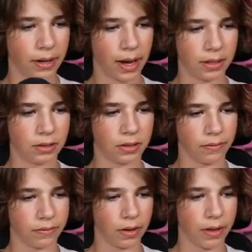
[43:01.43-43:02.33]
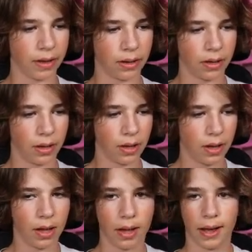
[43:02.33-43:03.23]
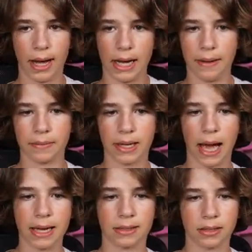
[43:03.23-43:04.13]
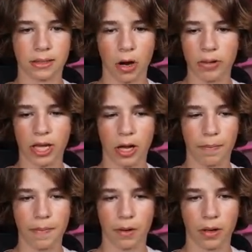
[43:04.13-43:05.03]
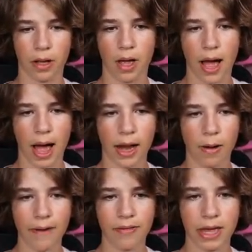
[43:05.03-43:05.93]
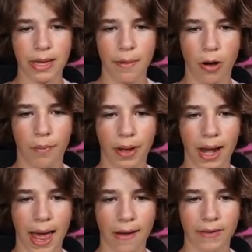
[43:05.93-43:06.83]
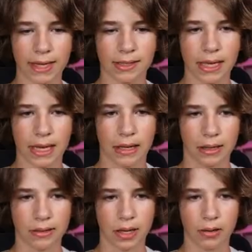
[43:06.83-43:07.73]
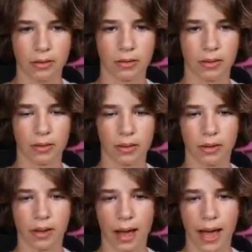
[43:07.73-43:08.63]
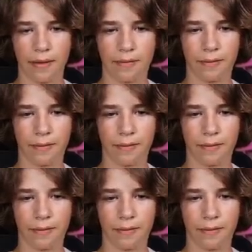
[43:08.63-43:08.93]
I should have done that. Um, guys, don't kill people. I don't have that emote, but I have that skin. So, I have...